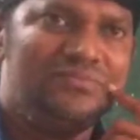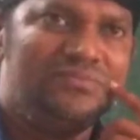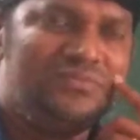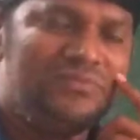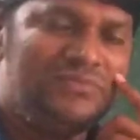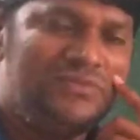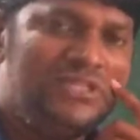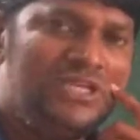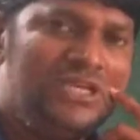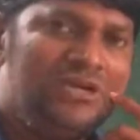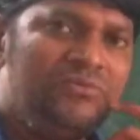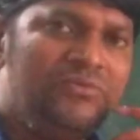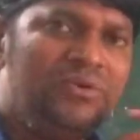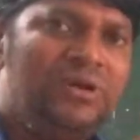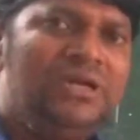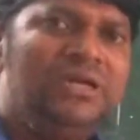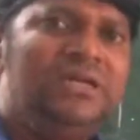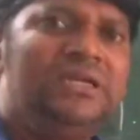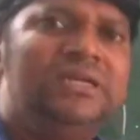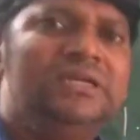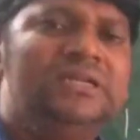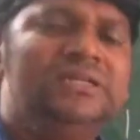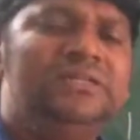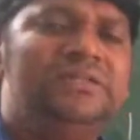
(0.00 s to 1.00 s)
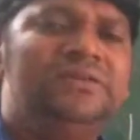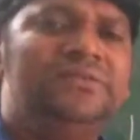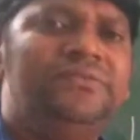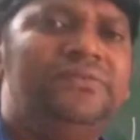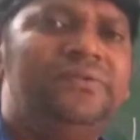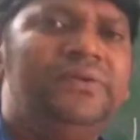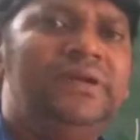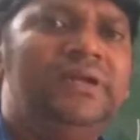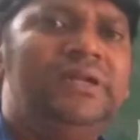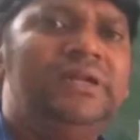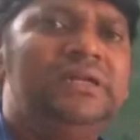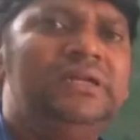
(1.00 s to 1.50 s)
they work in a
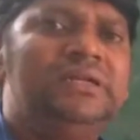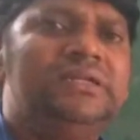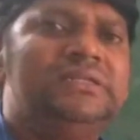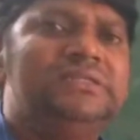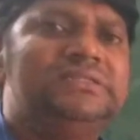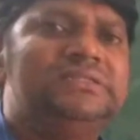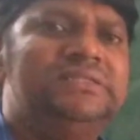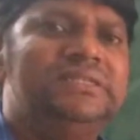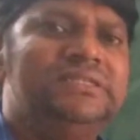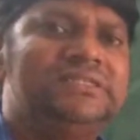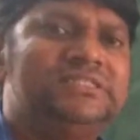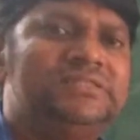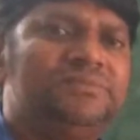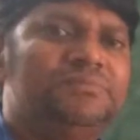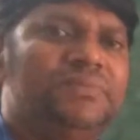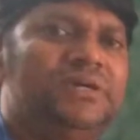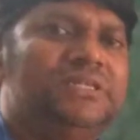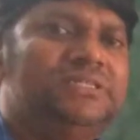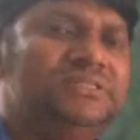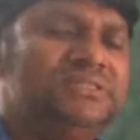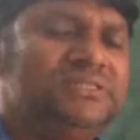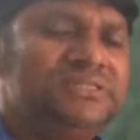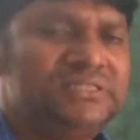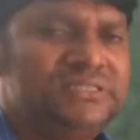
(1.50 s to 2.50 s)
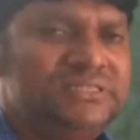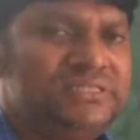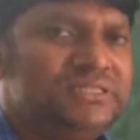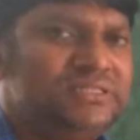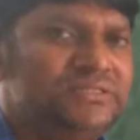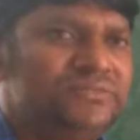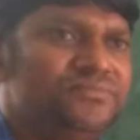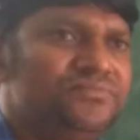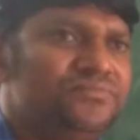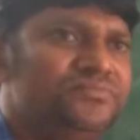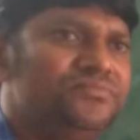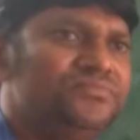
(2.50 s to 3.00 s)
field 6 months.
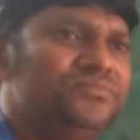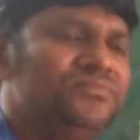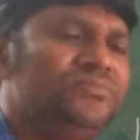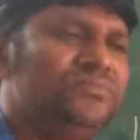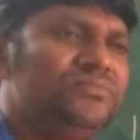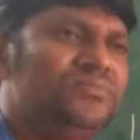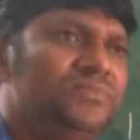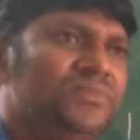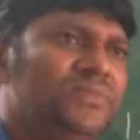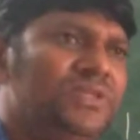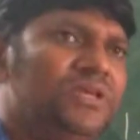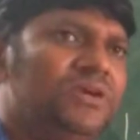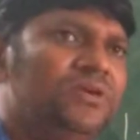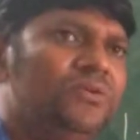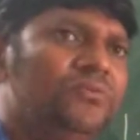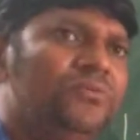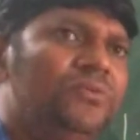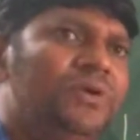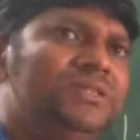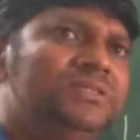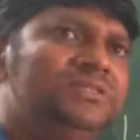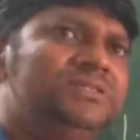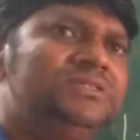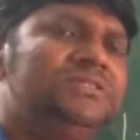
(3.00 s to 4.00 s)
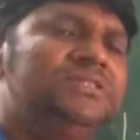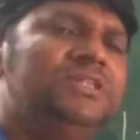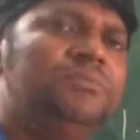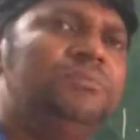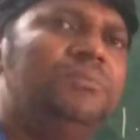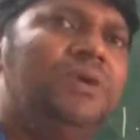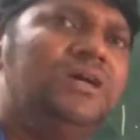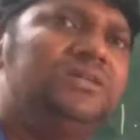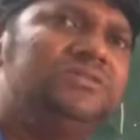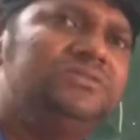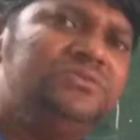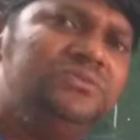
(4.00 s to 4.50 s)
Once the
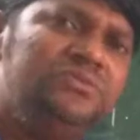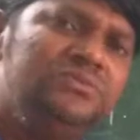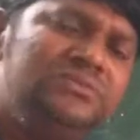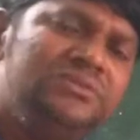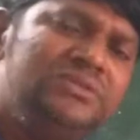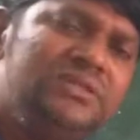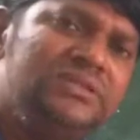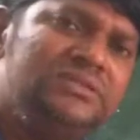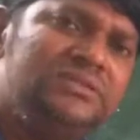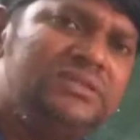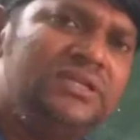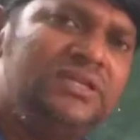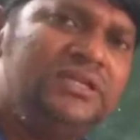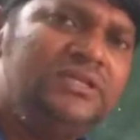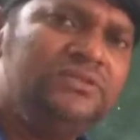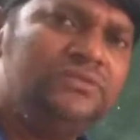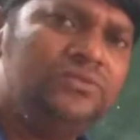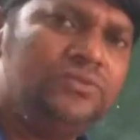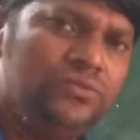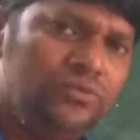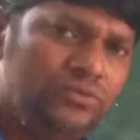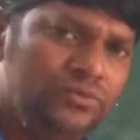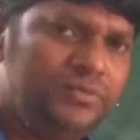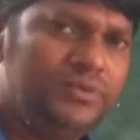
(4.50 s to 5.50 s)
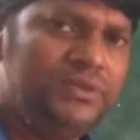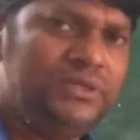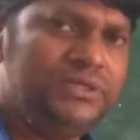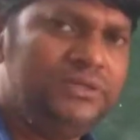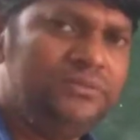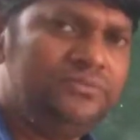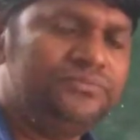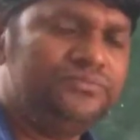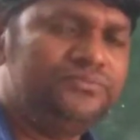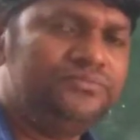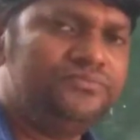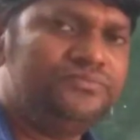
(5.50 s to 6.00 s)
monsoon season is
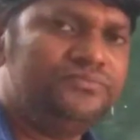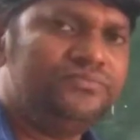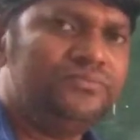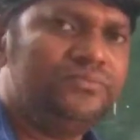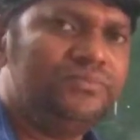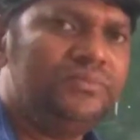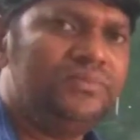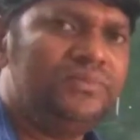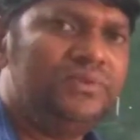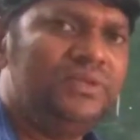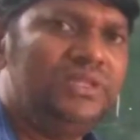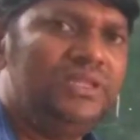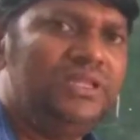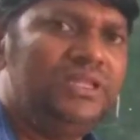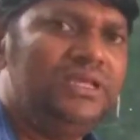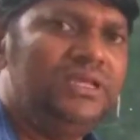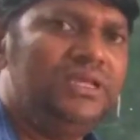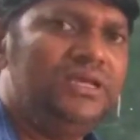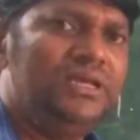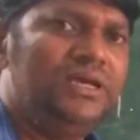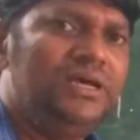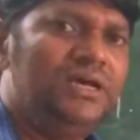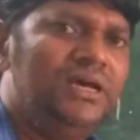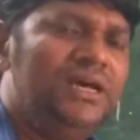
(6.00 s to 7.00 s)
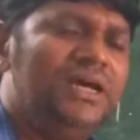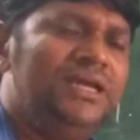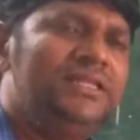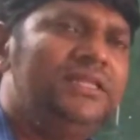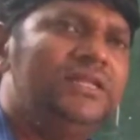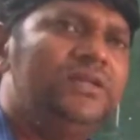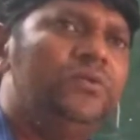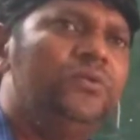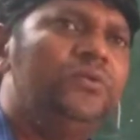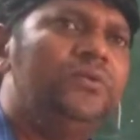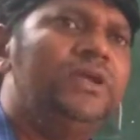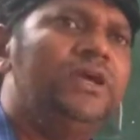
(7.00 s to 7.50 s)
over, and
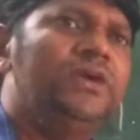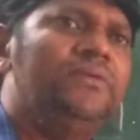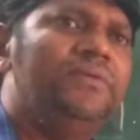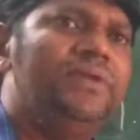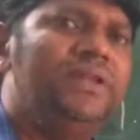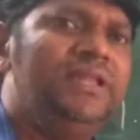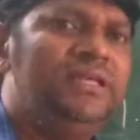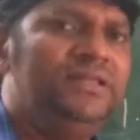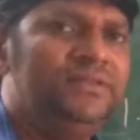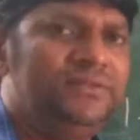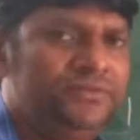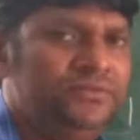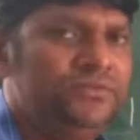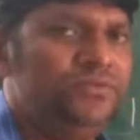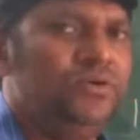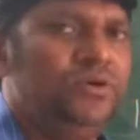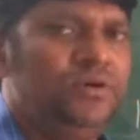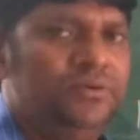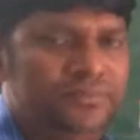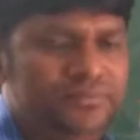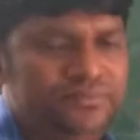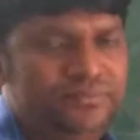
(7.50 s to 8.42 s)
they don't have any job.